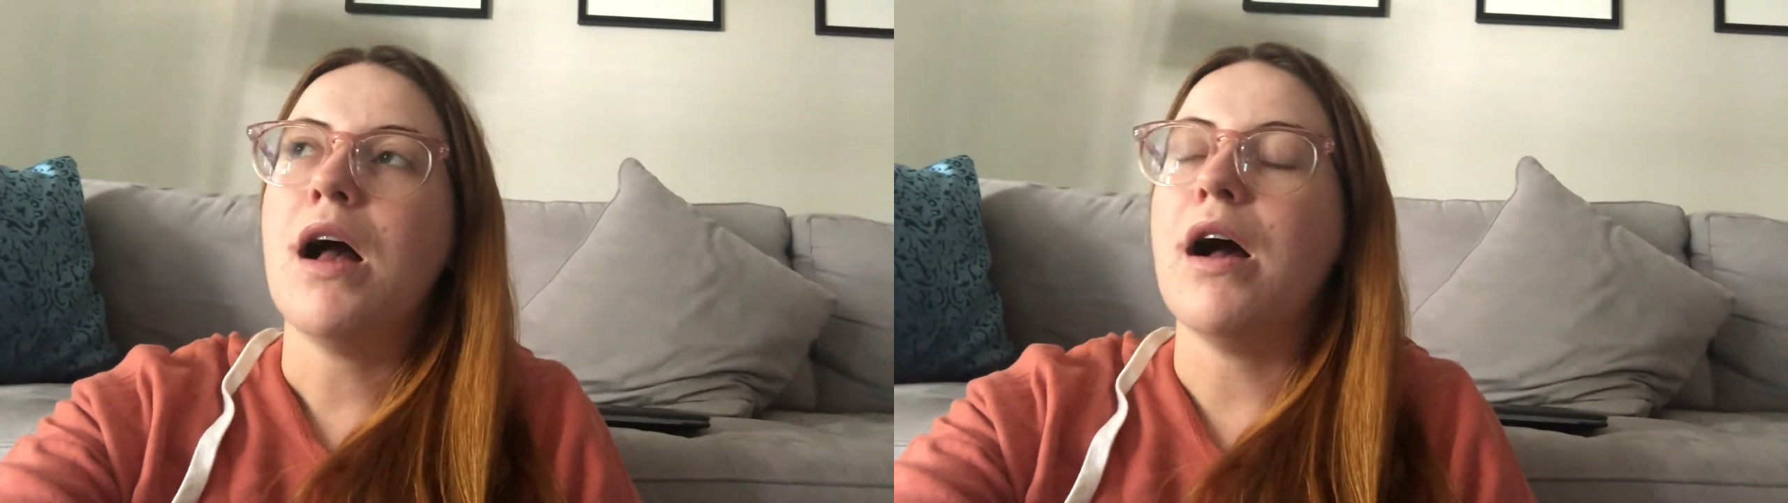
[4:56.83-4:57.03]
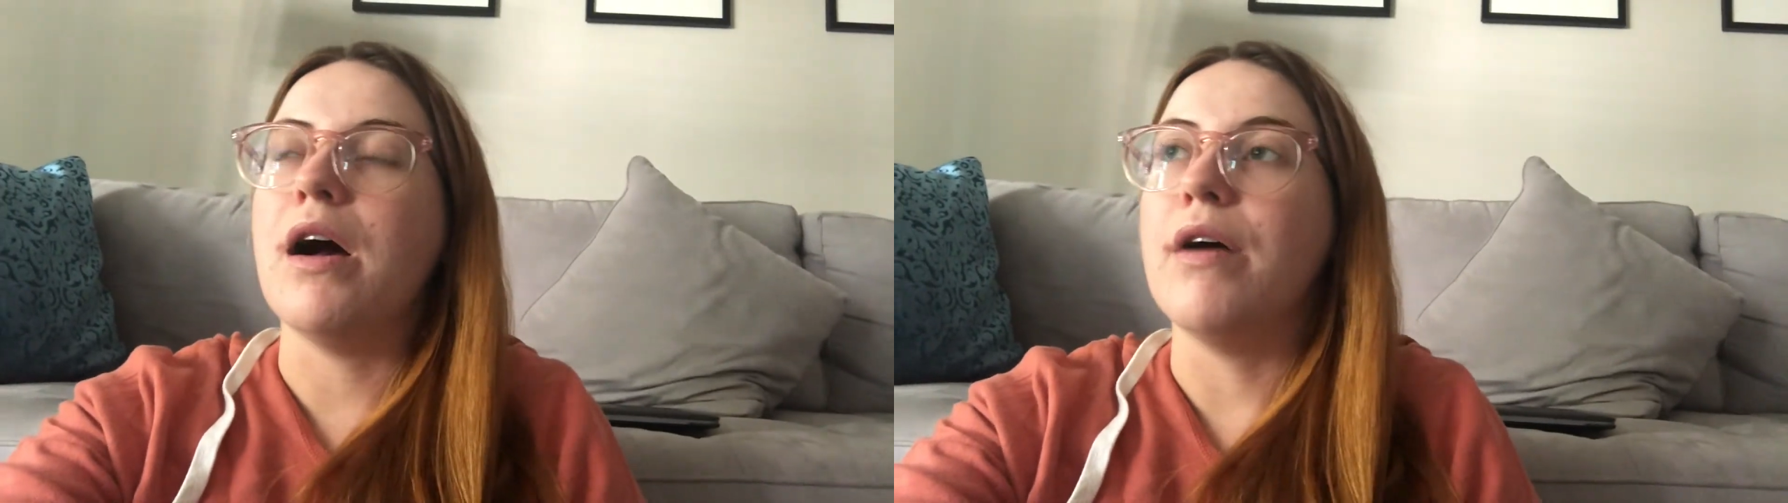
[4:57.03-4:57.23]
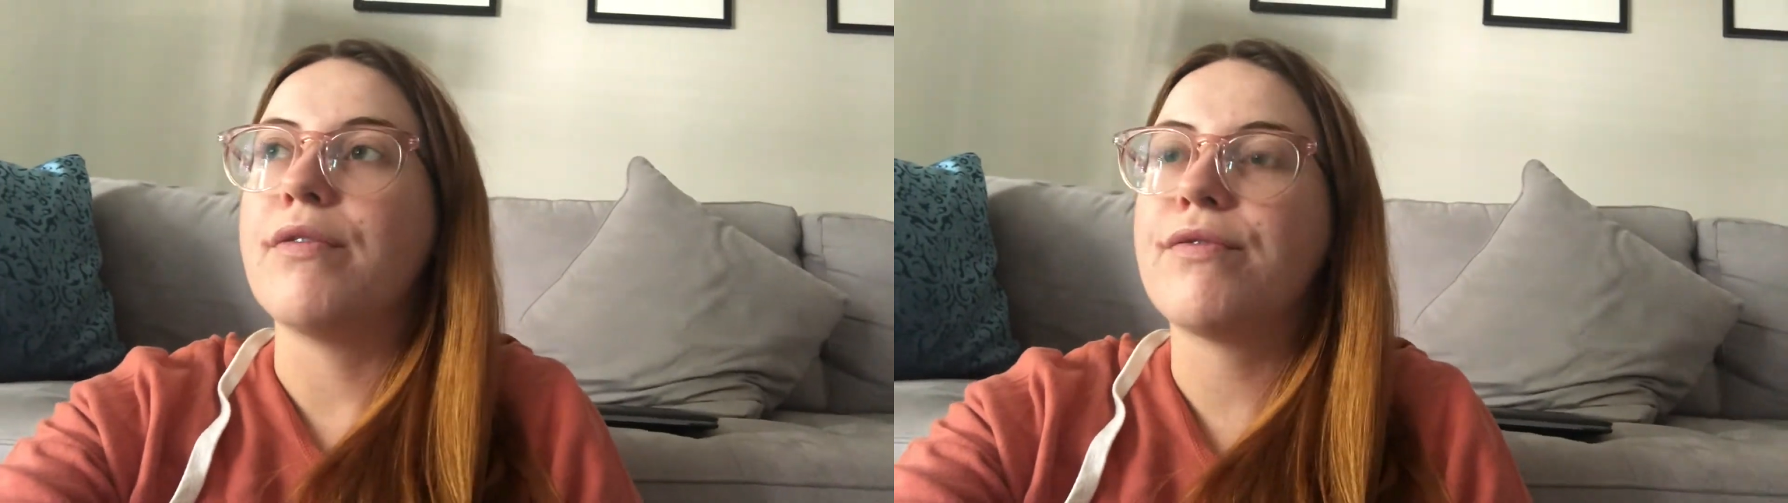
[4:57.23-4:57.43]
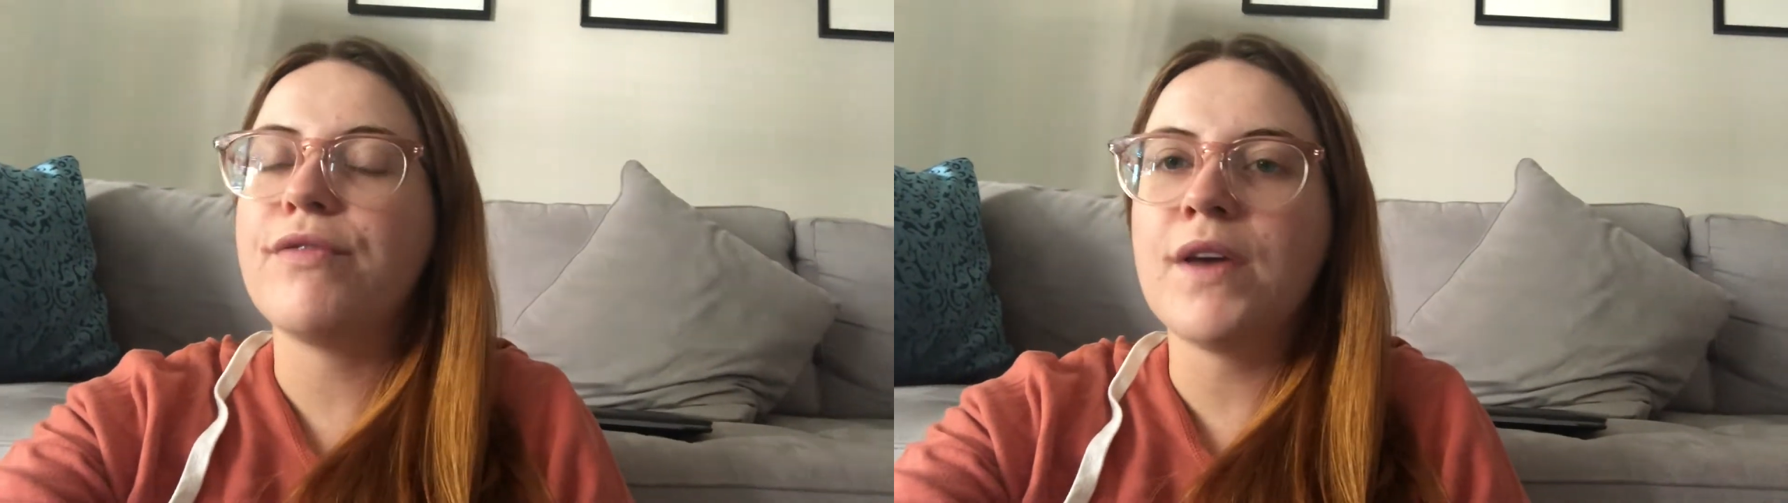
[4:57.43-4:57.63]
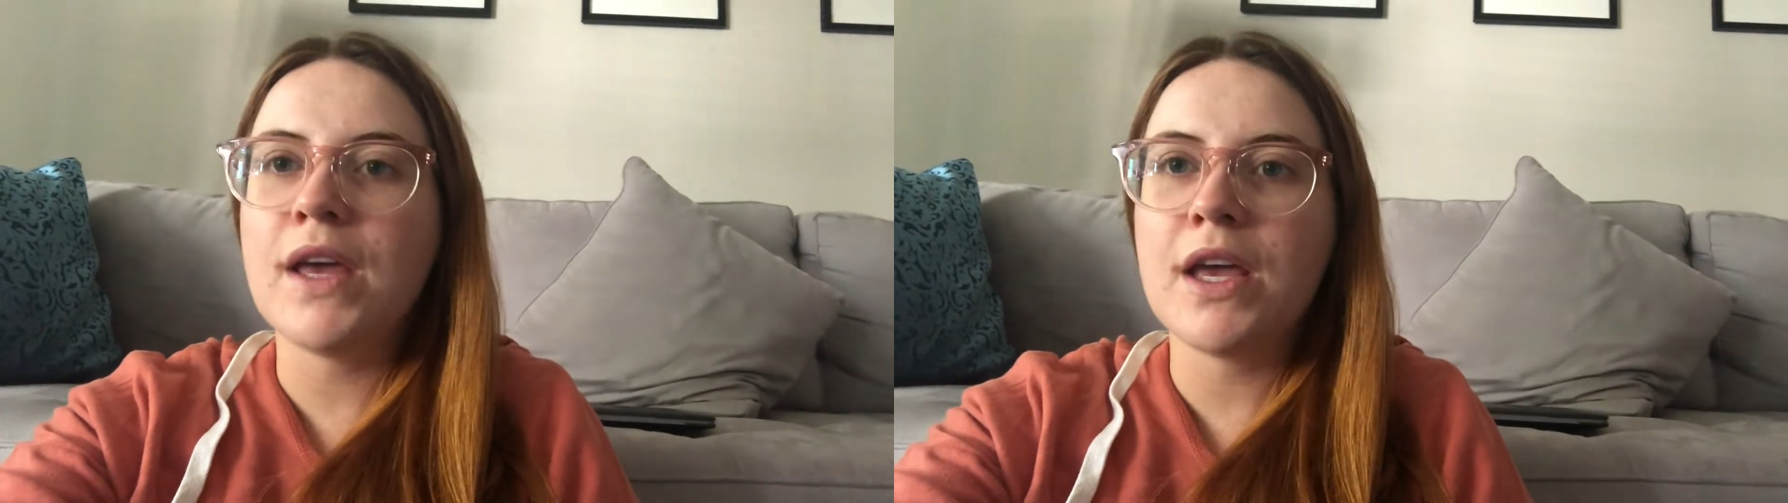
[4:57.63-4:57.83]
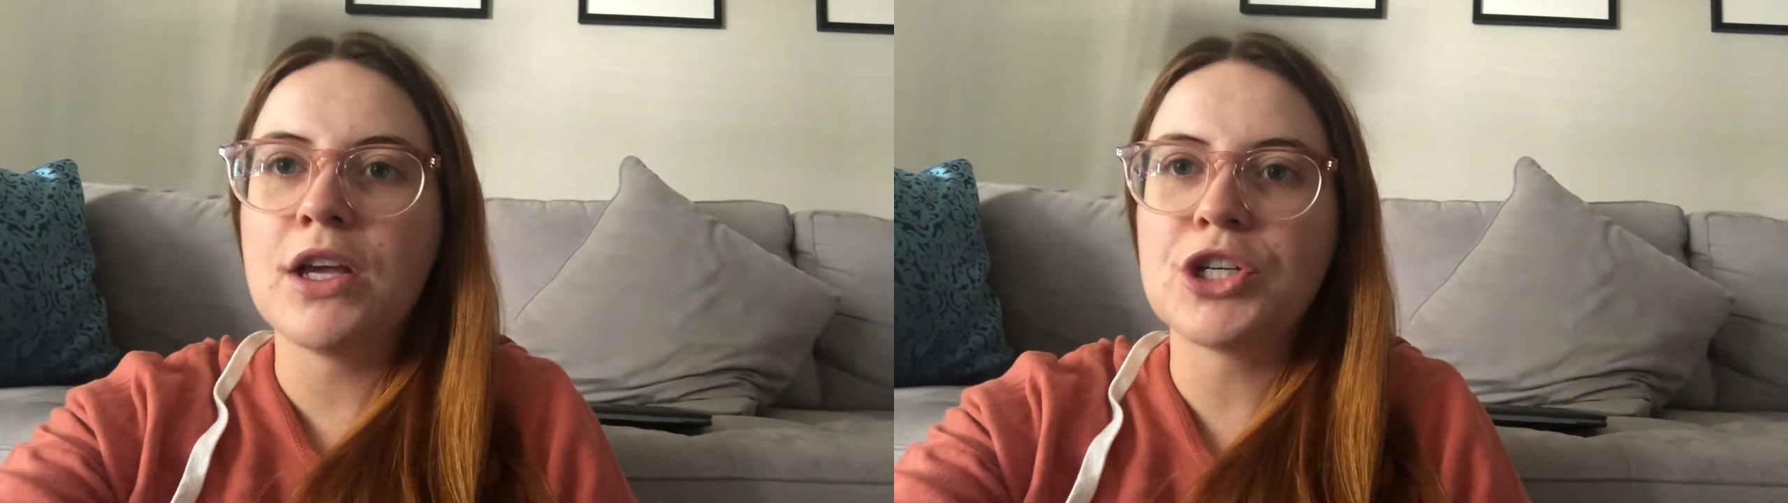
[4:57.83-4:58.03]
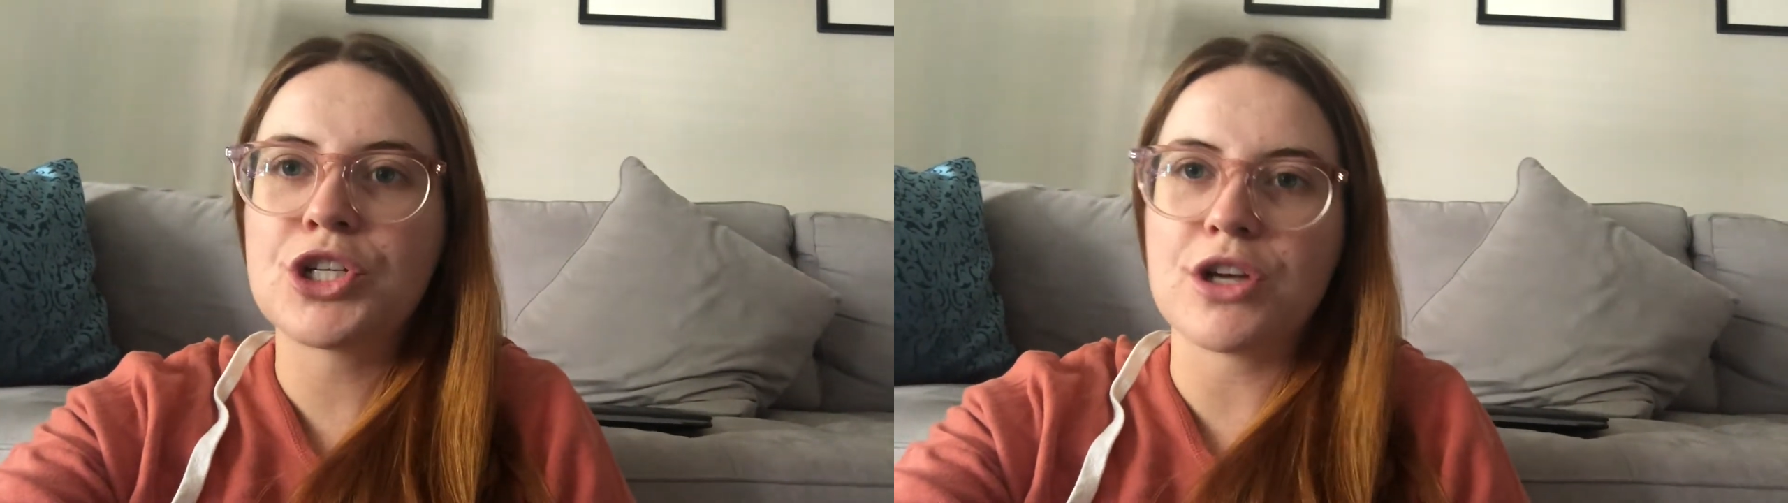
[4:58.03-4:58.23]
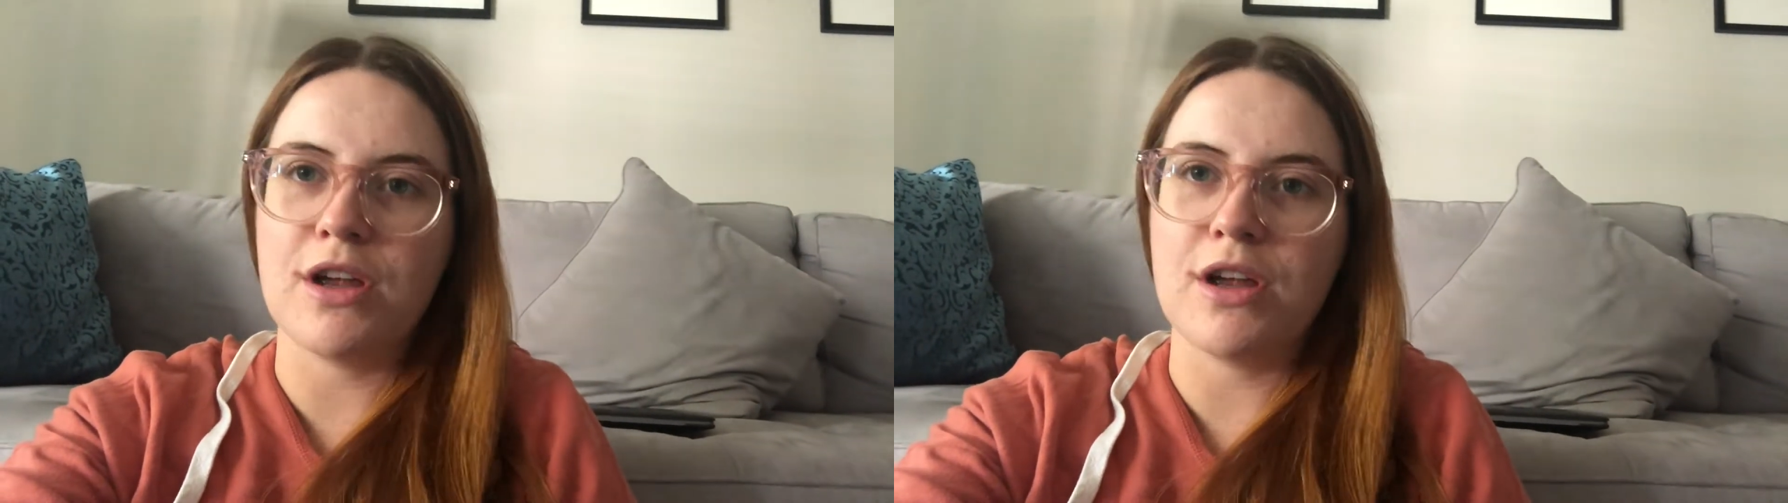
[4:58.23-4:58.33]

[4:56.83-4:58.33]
a fish,